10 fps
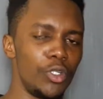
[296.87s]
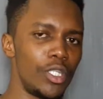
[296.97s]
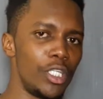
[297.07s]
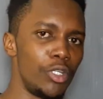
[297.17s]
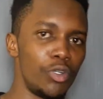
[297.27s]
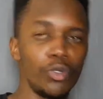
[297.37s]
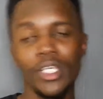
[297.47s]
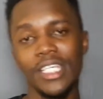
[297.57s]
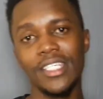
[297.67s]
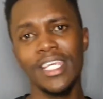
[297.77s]
you know
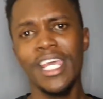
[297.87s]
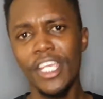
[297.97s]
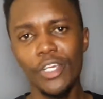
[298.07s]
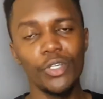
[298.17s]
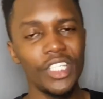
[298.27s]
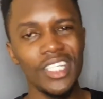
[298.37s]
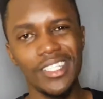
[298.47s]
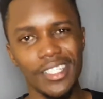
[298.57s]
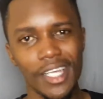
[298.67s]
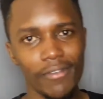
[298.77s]
he or she is
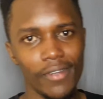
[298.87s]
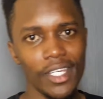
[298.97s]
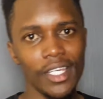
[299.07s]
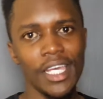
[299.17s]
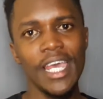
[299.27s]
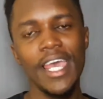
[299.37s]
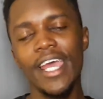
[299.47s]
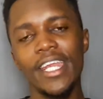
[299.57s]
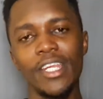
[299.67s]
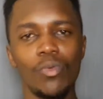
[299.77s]
traveling
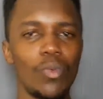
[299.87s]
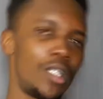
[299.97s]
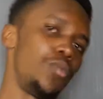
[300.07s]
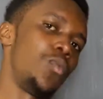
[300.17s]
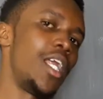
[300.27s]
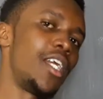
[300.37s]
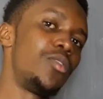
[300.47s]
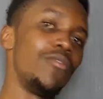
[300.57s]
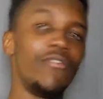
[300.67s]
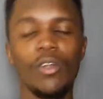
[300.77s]
and would like to
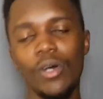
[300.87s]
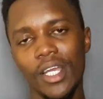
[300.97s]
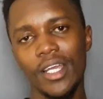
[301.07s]
vlog.